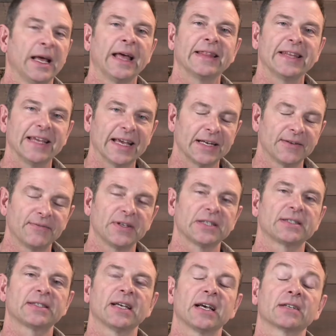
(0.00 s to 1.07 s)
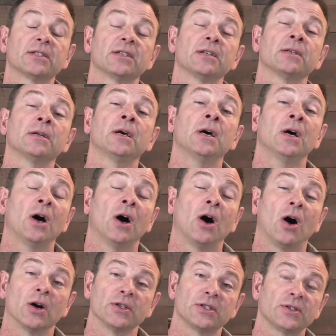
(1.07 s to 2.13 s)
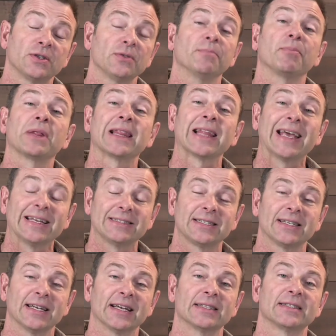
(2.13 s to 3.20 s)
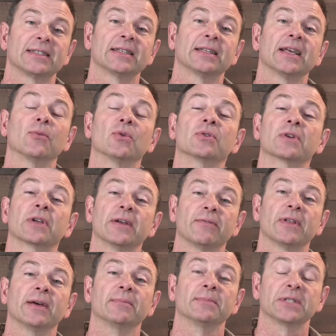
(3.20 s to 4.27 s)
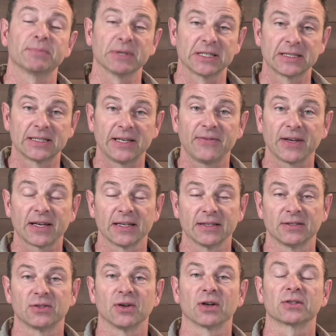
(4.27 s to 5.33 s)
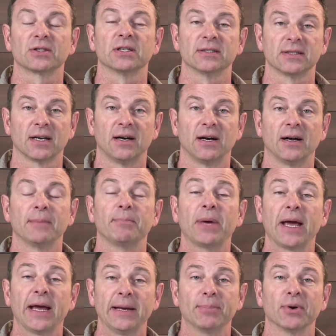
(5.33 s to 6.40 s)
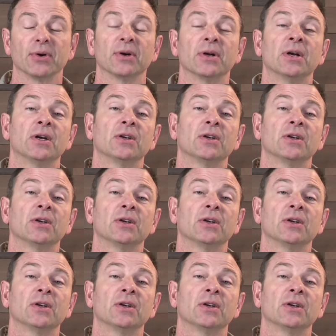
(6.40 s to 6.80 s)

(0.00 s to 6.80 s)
At the end of this section are student plan sets that will give them specific instructions on paper